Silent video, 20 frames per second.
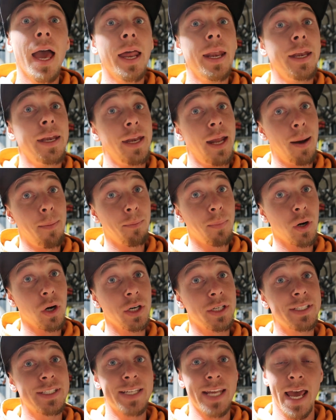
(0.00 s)

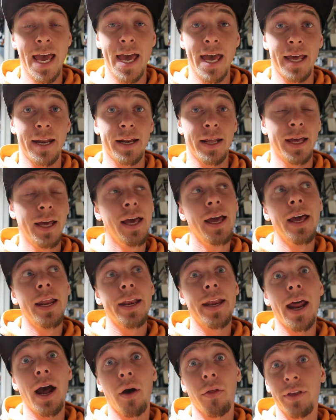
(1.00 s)
Number 10.
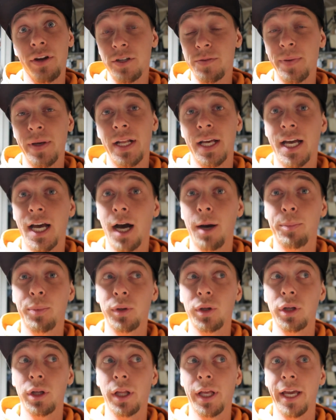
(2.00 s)
Now, there's been a
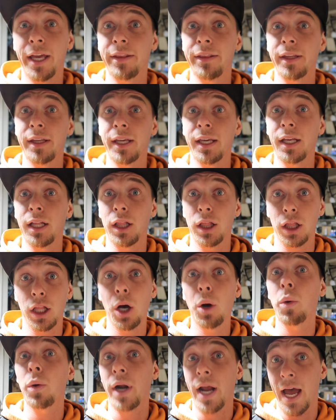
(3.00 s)
couple in the
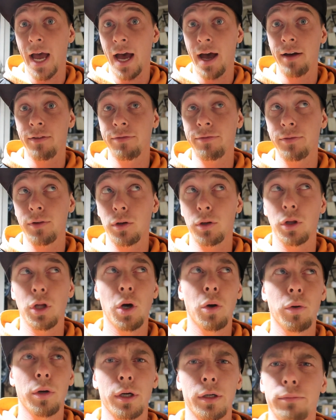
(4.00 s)
lower half, or
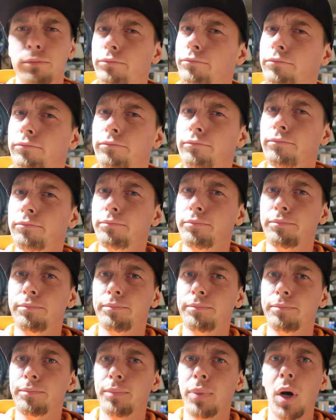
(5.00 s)
lower
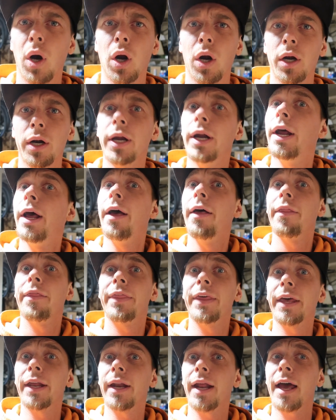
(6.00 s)
part,
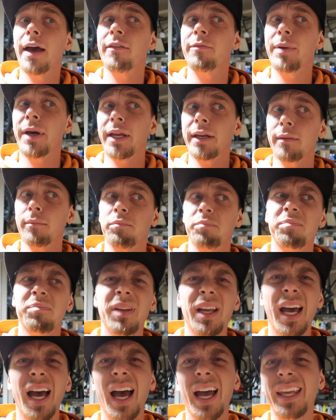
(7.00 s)
that have been,
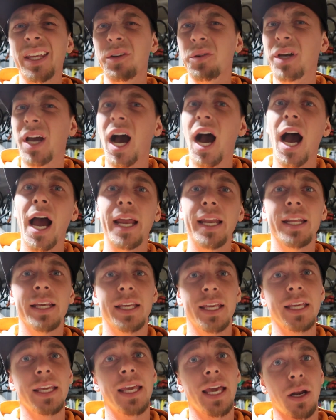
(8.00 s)
yeah, you kind of
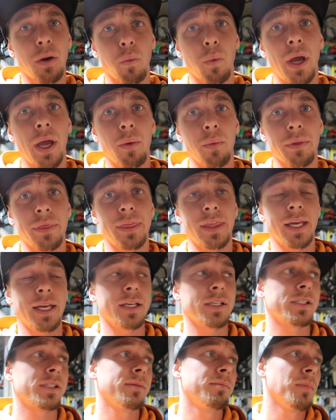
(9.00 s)
can get away with
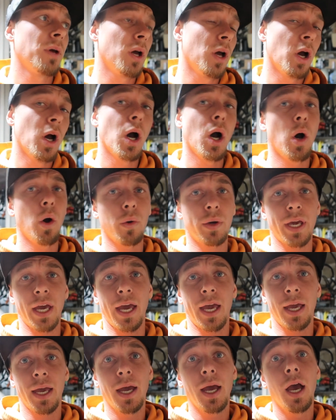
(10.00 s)
things.
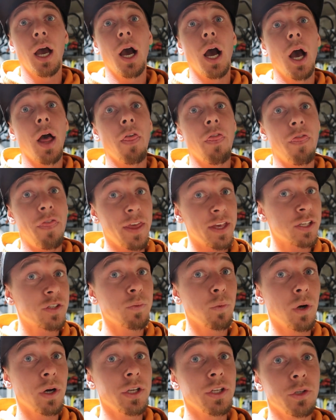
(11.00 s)
Okay, this
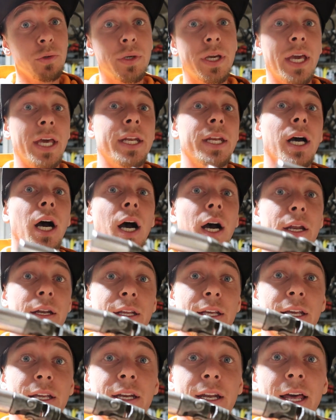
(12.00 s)
one you cannot,
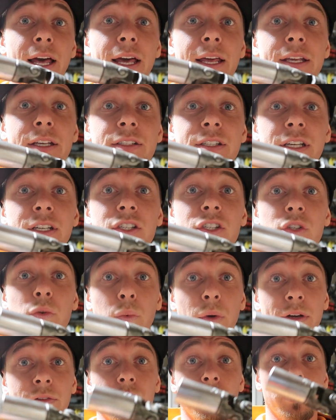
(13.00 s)
and that is a
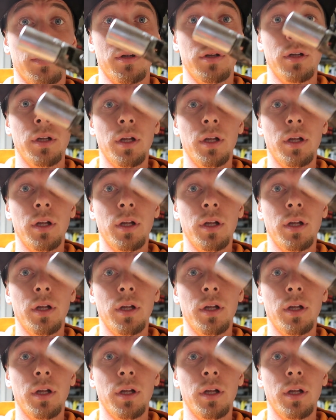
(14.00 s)
swivel.